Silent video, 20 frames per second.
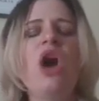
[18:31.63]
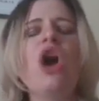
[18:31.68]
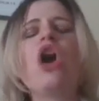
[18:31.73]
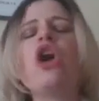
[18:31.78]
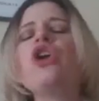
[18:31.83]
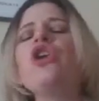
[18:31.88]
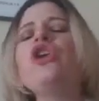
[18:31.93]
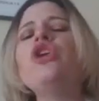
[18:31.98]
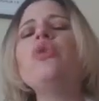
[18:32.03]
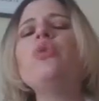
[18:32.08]

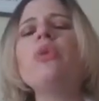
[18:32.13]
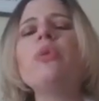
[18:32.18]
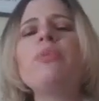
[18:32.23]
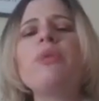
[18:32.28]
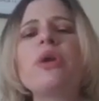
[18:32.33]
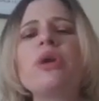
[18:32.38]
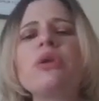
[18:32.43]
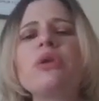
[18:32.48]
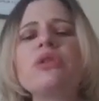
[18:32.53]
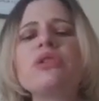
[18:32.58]
Are you a
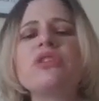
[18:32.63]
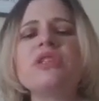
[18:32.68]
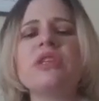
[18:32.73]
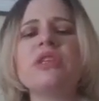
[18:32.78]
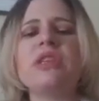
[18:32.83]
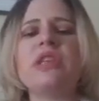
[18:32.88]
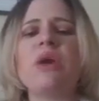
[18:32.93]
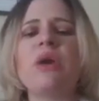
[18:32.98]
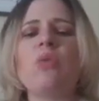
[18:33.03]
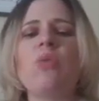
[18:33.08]

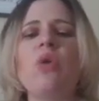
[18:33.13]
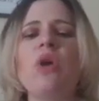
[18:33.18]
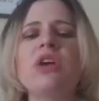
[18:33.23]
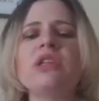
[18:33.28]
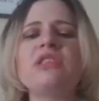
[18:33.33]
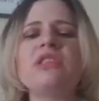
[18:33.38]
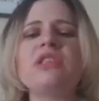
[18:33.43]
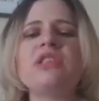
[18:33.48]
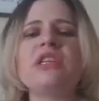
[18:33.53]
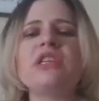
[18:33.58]
person that
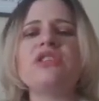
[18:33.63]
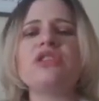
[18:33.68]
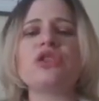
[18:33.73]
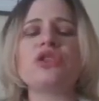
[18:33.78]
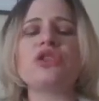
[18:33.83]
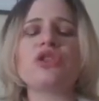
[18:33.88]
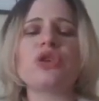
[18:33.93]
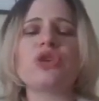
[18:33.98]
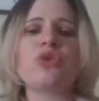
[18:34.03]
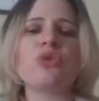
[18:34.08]
wants things a
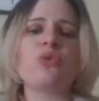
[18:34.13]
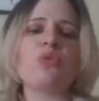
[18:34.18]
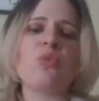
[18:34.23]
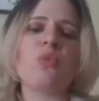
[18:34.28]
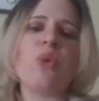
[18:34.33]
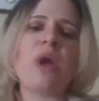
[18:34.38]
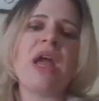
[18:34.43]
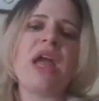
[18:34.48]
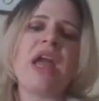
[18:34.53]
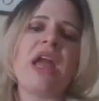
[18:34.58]
certain
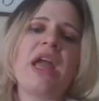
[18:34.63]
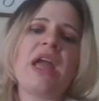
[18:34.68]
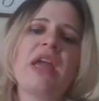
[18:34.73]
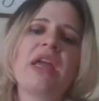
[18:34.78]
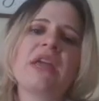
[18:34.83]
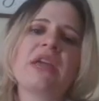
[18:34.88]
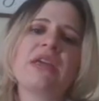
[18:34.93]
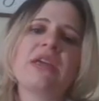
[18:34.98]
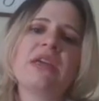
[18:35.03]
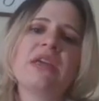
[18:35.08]

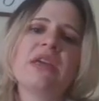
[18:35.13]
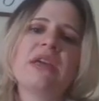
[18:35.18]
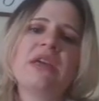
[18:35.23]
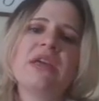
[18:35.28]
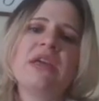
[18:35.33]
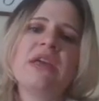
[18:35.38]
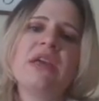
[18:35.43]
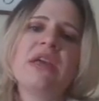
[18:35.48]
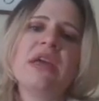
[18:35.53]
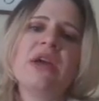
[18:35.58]
way
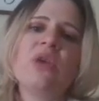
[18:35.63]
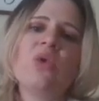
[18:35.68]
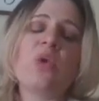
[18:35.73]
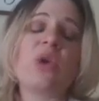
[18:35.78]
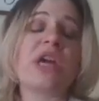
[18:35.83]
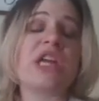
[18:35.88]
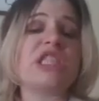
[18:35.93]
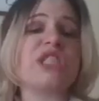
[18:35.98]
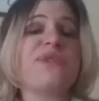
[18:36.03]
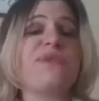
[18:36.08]

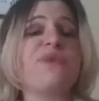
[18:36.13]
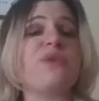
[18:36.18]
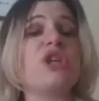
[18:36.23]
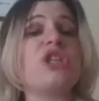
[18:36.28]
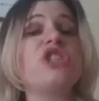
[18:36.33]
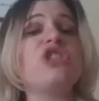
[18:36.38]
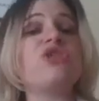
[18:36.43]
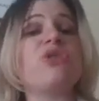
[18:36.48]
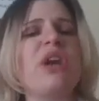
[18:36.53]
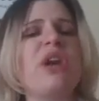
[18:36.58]
or gets
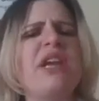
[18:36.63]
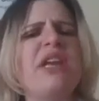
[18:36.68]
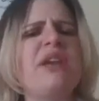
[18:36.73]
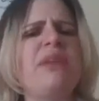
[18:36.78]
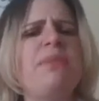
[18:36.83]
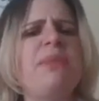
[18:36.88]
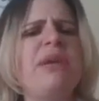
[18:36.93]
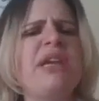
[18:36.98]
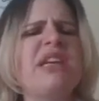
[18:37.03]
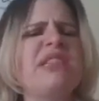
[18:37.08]

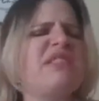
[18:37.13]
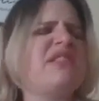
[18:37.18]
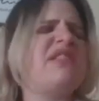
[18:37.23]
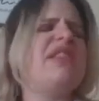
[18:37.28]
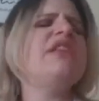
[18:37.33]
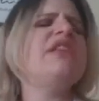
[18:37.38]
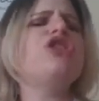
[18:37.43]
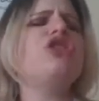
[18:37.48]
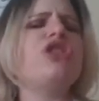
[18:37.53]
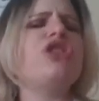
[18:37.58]
frustrated because
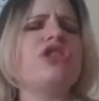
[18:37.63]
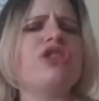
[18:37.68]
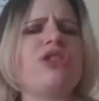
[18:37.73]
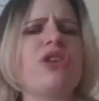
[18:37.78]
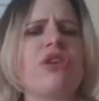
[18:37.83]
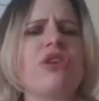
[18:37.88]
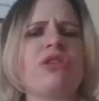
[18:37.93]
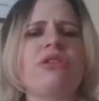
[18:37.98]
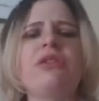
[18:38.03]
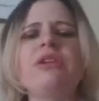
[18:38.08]
things just
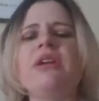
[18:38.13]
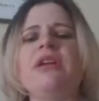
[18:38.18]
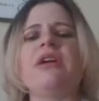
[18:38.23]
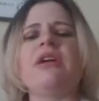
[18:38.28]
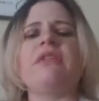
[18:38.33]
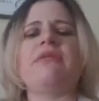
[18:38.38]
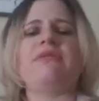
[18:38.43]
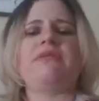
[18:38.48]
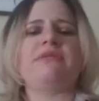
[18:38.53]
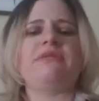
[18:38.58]
aren't good enough?